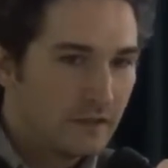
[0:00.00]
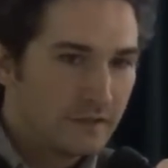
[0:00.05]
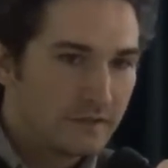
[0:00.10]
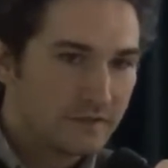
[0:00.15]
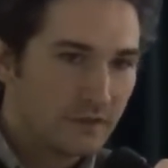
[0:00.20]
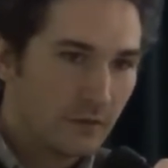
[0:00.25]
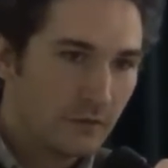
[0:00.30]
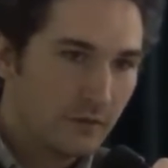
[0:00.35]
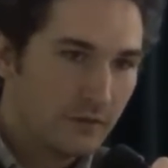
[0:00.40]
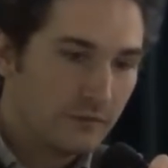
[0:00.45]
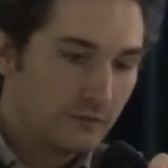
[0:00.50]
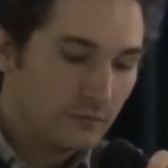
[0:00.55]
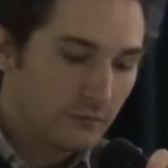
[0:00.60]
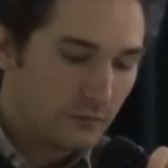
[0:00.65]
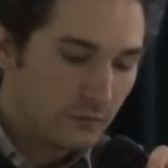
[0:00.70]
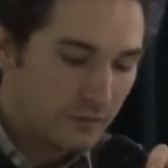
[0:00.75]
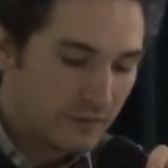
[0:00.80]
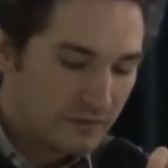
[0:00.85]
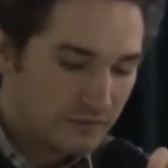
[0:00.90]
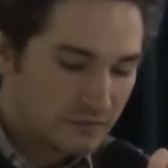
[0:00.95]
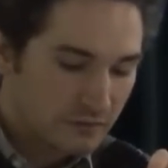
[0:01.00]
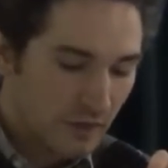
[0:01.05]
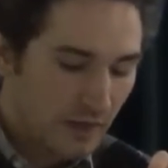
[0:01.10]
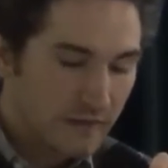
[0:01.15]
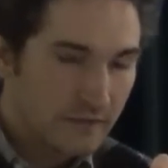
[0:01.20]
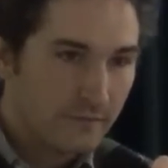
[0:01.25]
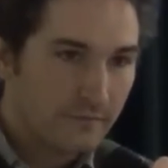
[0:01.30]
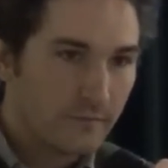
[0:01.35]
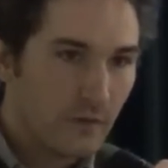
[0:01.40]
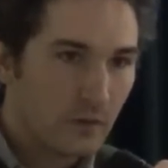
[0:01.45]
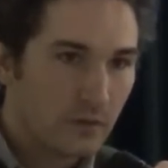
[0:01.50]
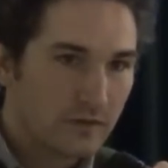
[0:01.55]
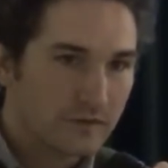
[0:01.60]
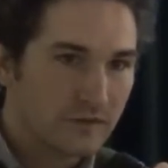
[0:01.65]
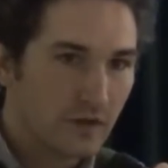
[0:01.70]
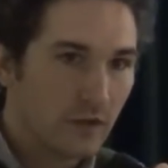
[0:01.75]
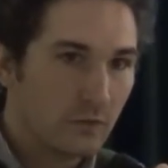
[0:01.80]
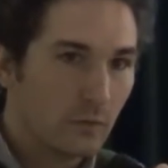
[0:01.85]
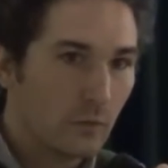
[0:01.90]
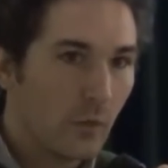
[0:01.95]
So we tried to
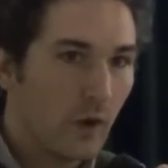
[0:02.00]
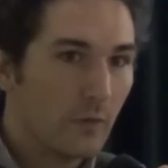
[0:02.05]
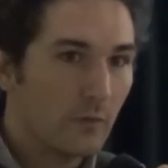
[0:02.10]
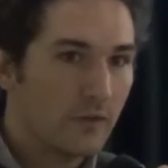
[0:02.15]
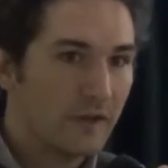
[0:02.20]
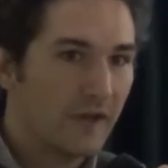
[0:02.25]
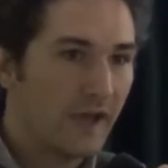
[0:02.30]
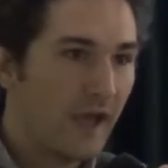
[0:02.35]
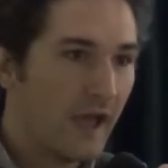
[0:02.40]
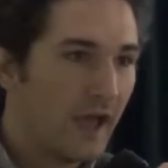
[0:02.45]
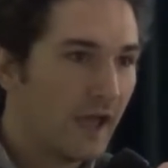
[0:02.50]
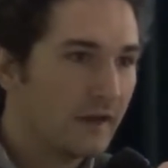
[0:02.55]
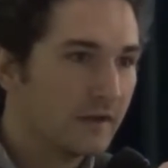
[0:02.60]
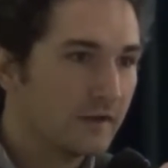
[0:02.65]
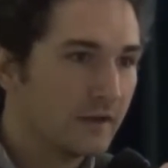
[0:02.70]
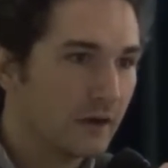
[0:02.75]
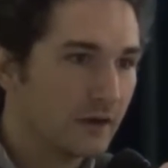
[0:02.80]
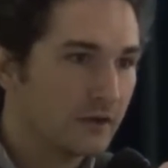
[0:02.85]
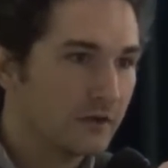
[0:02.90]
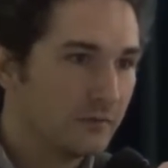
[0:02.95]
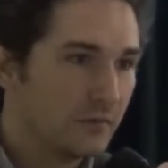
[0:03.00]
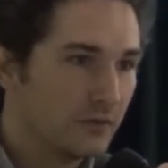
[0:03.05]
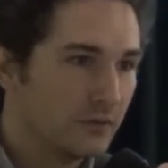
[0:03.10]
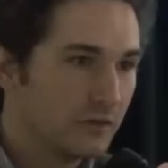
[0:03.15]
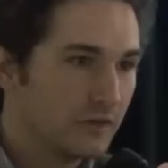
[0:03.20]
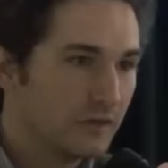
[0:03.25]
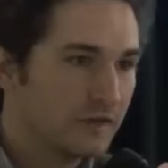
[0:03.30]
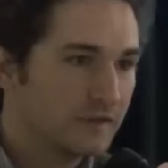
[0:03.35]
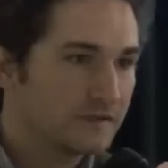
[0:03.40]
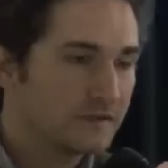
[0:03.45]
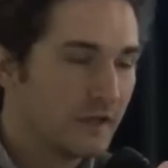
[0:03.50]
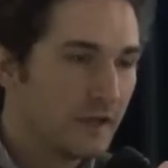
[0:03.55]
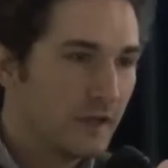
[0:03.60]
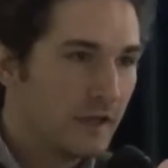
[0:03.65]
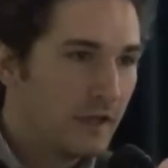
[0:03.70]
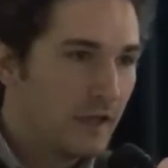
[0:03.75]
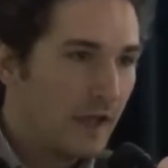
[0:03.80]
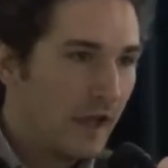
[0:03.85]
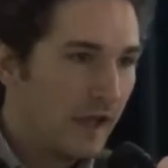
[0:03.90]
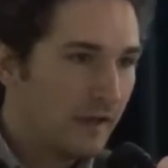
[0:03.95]
focus on what we had in our communities,
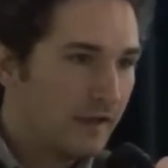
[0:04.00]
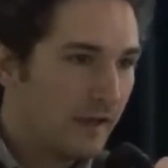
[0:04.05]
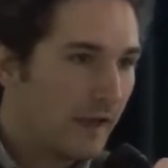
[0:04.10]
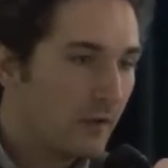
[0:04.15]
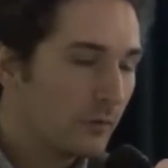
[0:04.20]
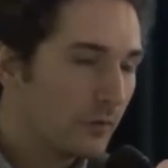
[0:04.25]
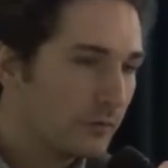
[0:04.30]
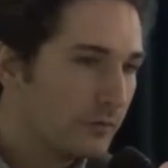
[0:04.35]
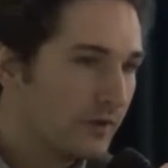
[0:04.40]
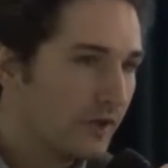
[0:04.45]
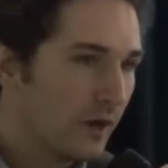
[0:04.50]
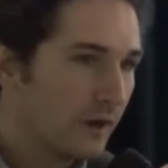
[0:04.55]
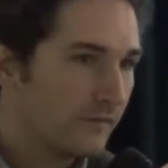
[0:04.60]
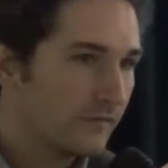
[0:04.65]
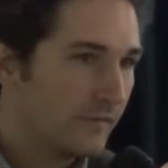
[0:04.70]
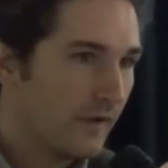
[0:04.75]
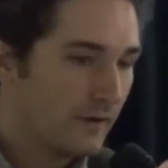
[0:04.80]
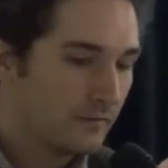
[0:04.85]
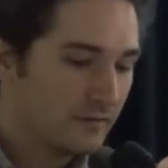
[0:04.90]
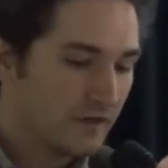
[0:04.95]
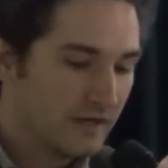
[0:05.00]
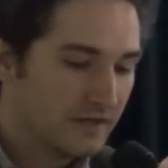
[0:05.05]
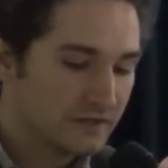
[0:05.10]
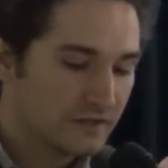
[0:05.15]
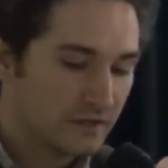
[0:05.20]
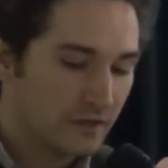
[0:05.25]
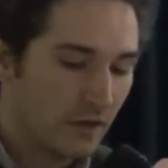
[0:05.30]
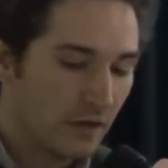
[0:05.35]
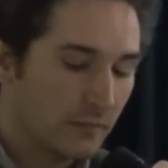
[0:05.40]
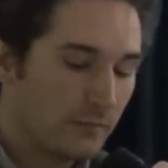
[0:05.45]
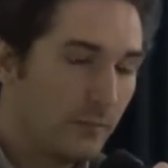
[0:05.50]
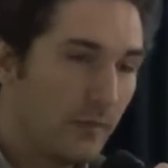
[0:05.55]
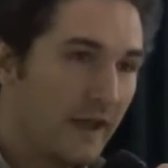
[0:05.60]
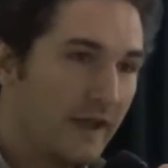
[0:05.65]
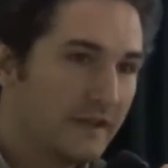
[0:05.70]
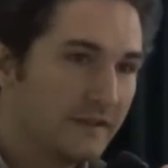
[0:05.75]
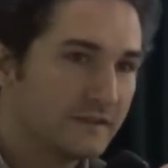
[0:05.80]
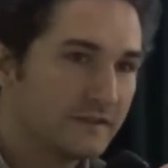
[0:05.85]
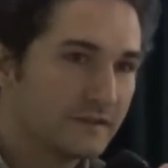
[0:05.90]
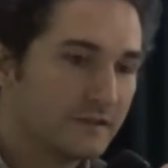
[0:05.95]
and that would be our foundation, our
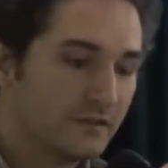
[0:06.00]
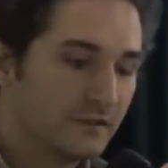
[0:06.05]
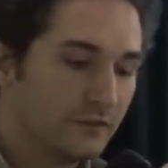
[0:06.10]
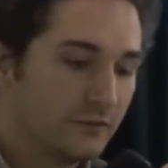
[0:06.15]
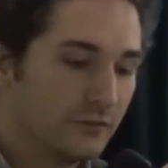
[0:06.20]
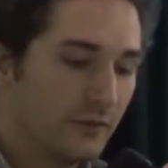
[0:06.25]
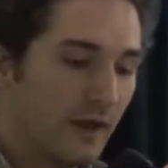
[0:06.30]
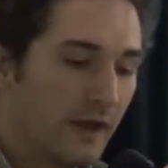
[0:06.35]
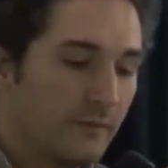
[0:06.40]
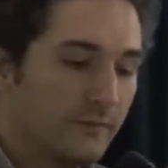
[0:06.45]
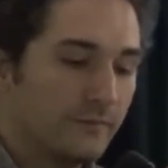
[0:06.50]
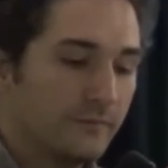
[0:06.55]
base to